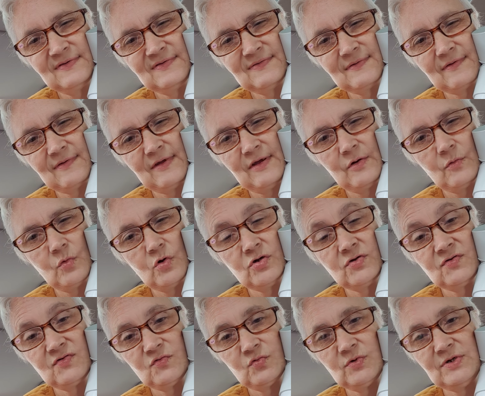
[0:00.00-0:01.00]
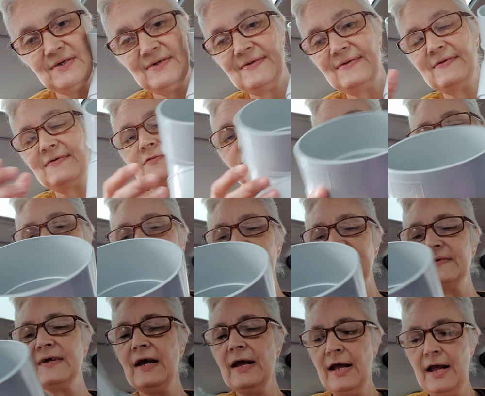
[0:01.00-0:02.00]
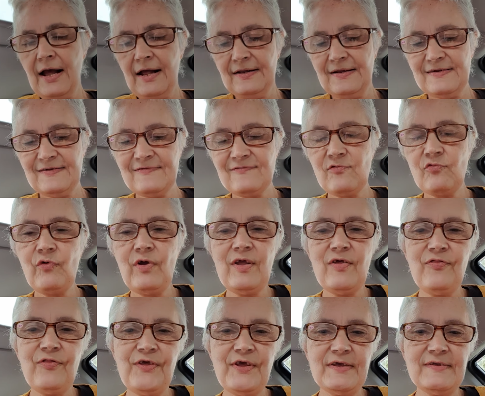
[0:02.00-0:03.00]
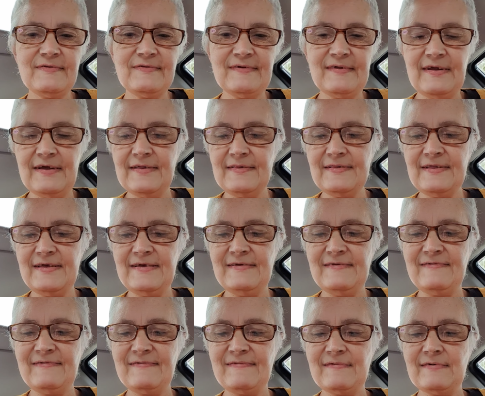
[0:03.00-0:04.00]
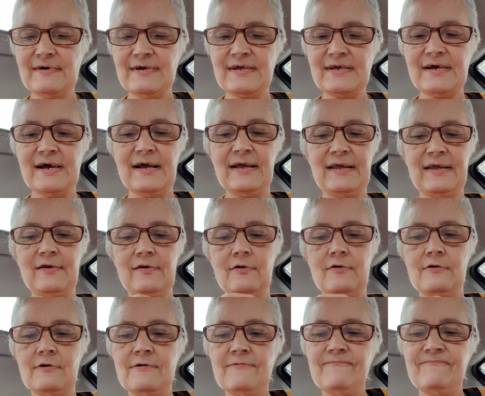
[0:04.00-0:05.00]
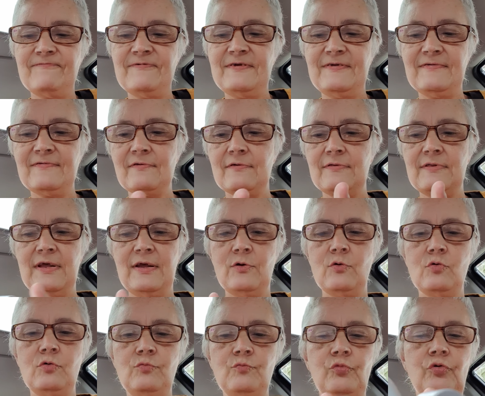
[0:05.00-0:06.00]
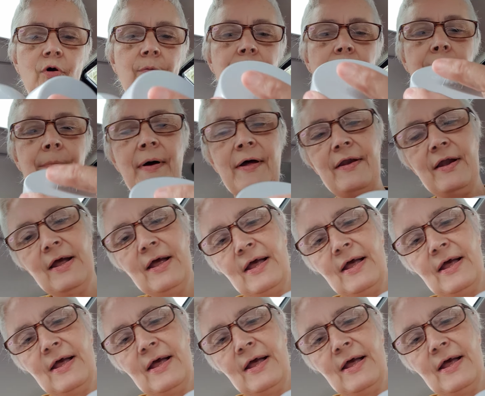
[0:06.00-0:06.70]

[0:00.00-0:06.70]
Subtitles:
I think it was $26. There's 3 things in it. I can't get it off, it's on there good and proper, but